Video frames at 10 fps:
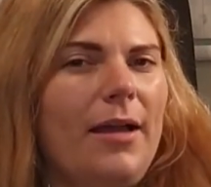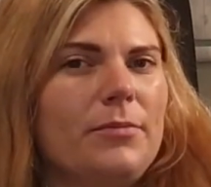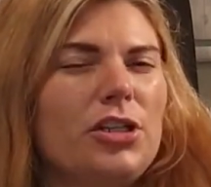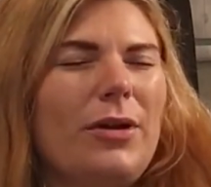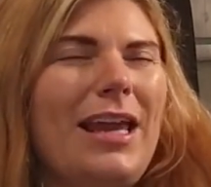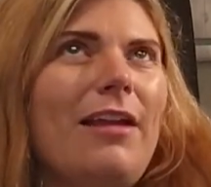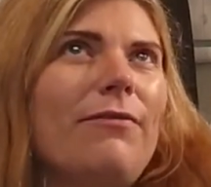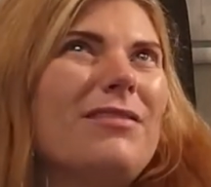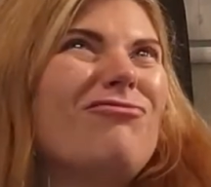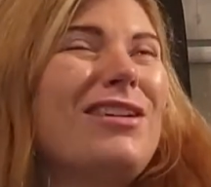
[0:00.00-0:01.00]
So
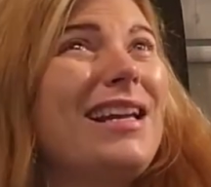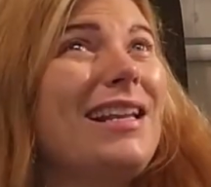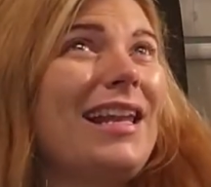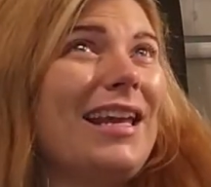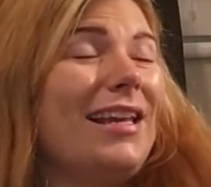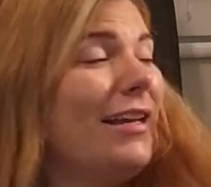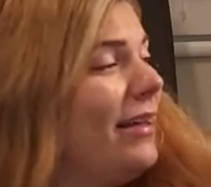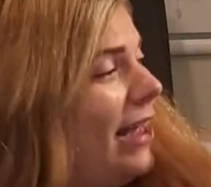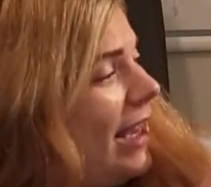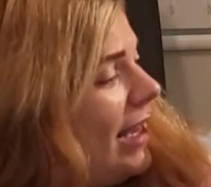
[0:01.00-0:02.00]
if really
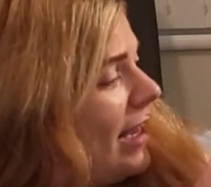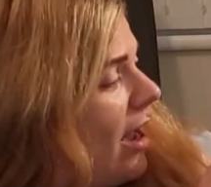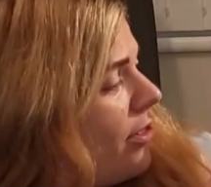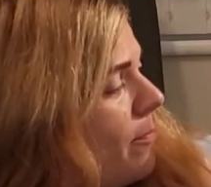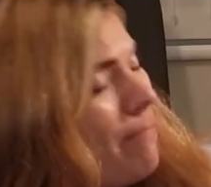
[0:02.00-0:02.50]
here, the